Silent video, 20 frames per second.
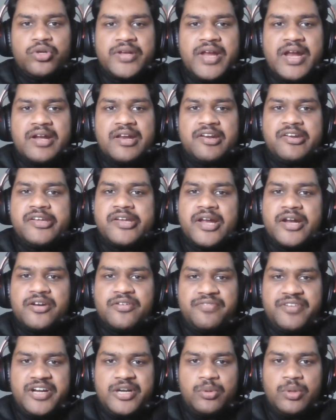get any kind
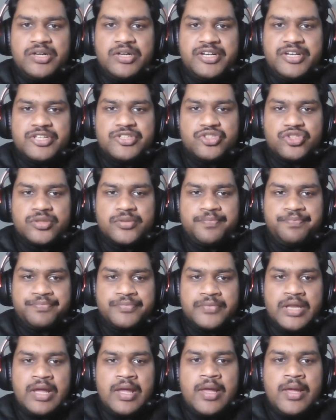of advantage,
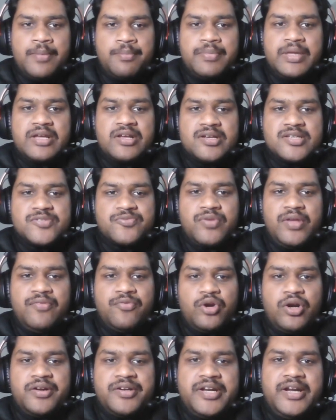because we
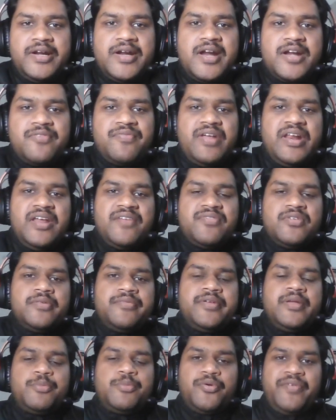wanted that whenever
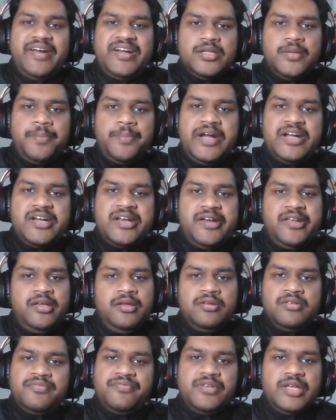we provide the pet ID
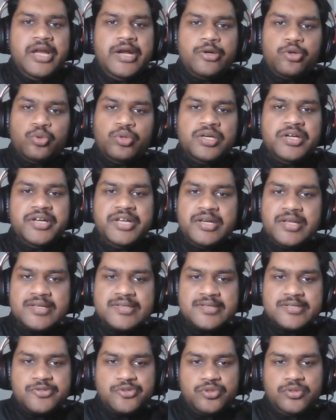we get owner details
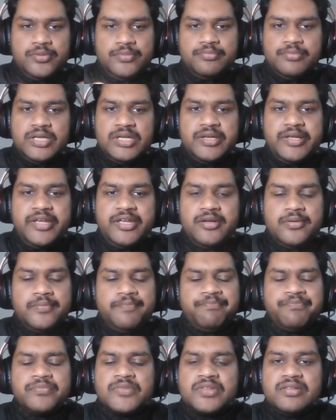also, but here
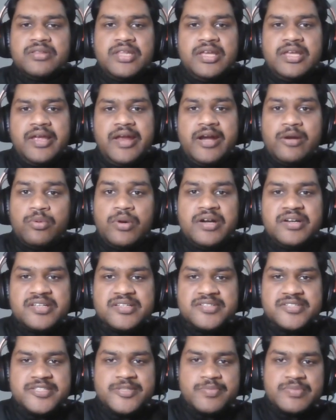the
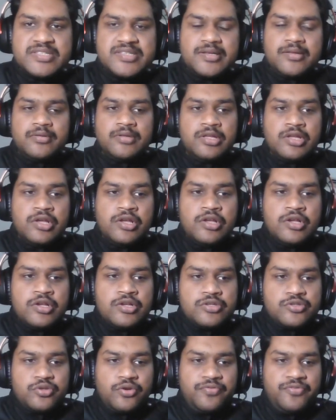advantage is missing.
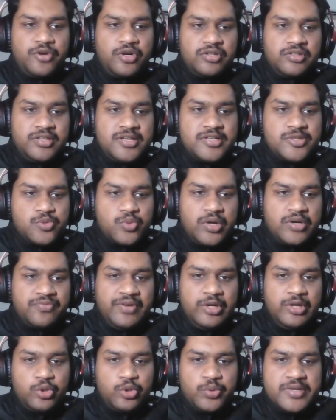So for this what
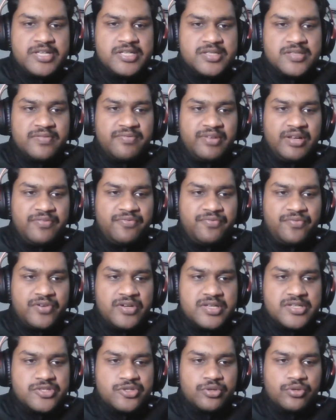we'll do is, we'll
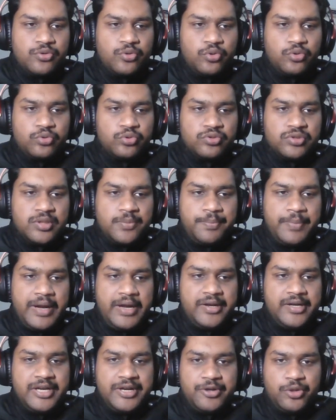first go to the
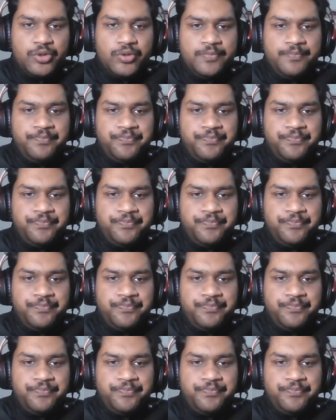pet DTO,